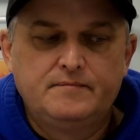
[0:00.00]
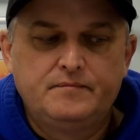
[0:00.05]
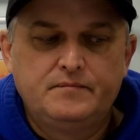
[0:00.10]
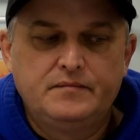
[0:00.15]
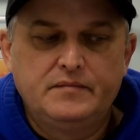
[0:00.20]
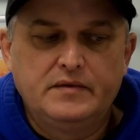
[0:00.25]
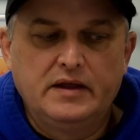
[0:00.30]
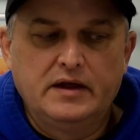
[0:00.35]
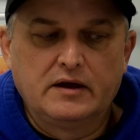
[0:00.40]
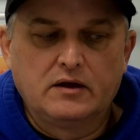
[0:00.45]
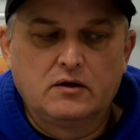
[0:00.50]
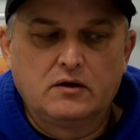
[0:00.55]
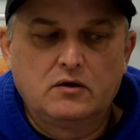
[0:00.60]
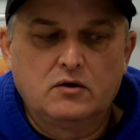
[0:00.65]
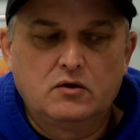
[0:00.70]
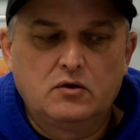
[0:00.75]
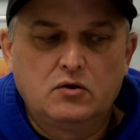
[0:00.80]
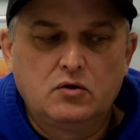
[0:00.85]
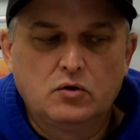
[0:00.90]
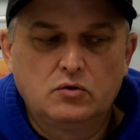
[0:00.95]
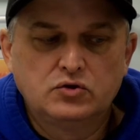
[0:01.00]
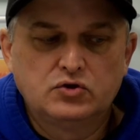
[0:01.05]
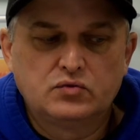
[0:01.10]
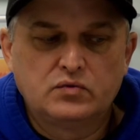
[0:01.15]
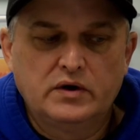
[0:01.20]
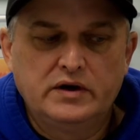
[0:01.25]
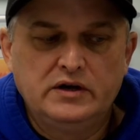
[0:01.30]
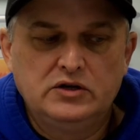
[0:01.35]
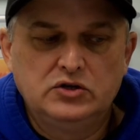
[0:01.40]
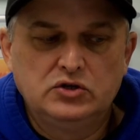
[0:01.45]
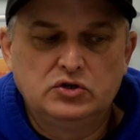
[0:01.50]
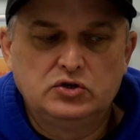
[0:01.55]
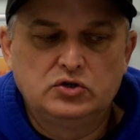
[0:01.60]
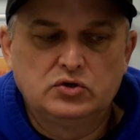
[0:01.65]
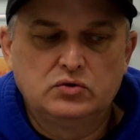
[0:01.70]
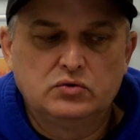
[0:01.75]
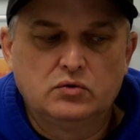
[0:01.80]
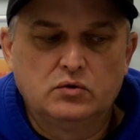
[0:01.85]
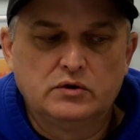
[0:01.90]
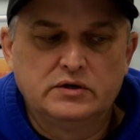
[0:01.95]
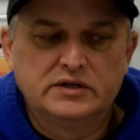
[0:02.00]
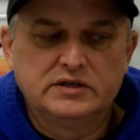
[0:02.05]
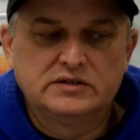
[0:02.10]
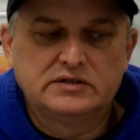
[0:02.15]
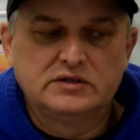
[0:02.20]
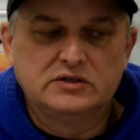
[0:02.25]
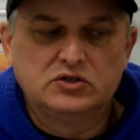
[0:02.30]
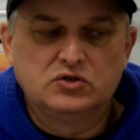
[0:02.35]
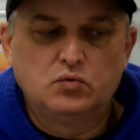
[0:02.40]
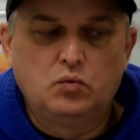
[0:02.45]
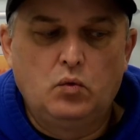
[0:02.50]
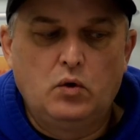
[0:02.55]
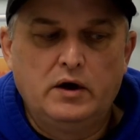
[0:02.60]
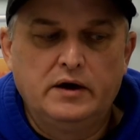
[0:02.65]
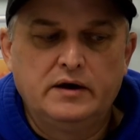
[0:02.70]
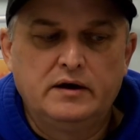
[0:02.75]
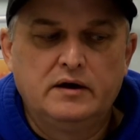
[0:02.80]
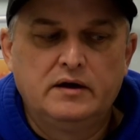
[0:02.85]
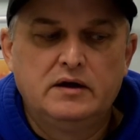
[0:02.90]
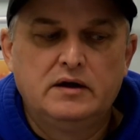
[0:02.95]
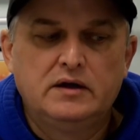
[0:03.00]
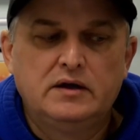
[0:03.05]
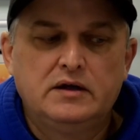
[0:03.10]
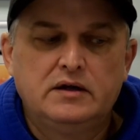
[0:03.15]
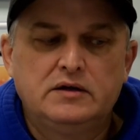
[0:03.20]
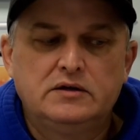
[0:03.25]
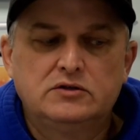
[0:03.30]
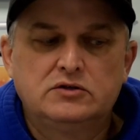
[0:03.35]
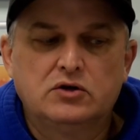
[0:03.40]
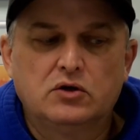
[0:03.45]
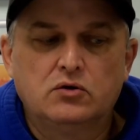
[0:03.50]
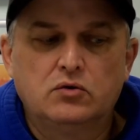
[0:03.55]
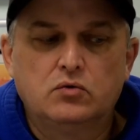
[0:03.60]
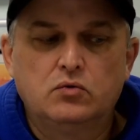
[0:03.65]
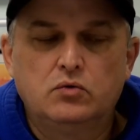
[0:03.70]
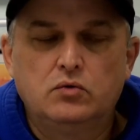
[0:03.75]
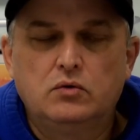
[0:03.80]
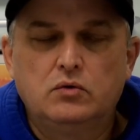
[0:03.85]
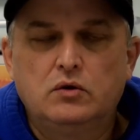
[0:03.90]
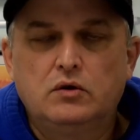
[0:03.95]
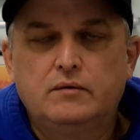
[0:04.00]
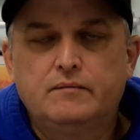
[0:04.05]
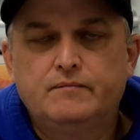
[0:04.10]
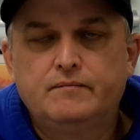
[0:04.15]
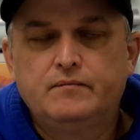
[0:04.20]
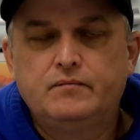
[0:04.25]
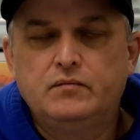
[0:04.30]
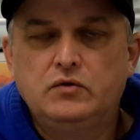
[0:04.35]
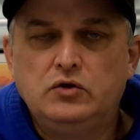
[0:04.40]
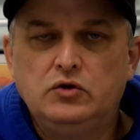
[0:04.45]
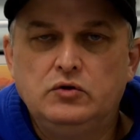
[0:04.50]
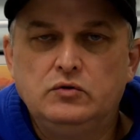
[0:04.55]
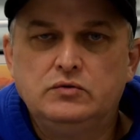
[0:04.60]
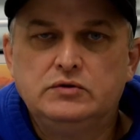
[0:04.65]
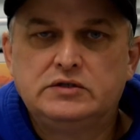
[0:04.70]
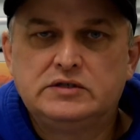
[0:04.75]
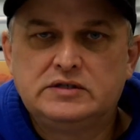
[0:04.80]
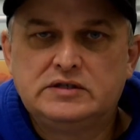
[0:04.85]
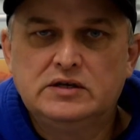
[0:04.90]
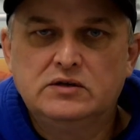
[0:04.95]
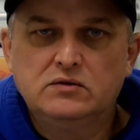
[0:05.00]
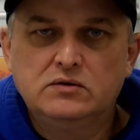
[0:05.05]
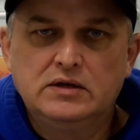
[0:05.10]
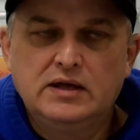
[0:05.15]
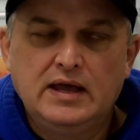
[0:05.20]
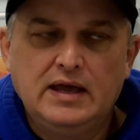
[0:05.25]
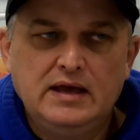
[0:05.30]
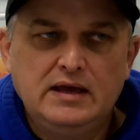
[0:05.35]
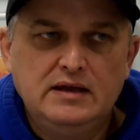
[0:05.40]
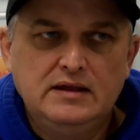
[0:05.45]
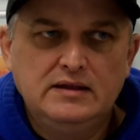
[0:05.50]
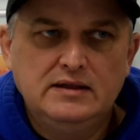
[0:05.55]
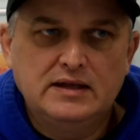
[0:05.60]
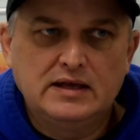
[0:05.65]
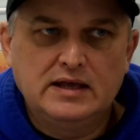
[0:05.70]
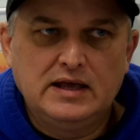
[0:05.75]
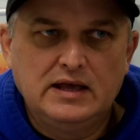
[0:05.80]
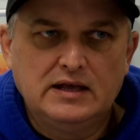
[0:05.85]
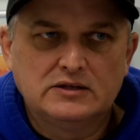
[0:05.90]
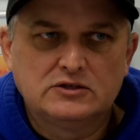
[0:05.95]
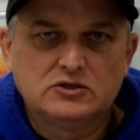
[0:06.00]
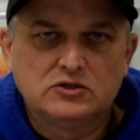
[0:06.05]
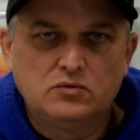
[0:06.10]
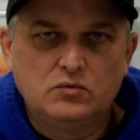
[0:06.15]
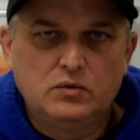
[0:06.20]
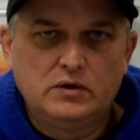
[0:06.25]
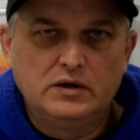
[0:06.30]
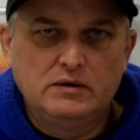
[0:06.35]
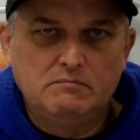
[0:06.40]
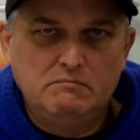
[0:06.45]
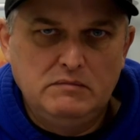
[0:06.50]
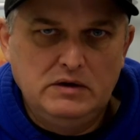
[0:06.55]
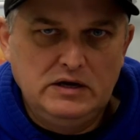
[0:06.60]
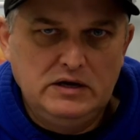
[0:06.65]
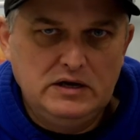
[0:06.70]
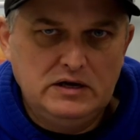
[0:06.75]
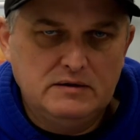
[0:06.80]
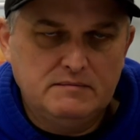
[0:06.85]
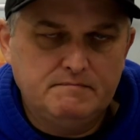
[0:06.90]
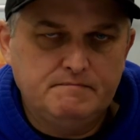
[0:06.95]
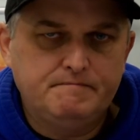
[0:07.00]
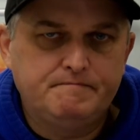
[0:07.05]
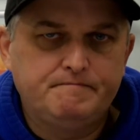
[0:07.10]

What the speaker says: at close range or distance 1. So you'd still gain the cancel 1 at medium,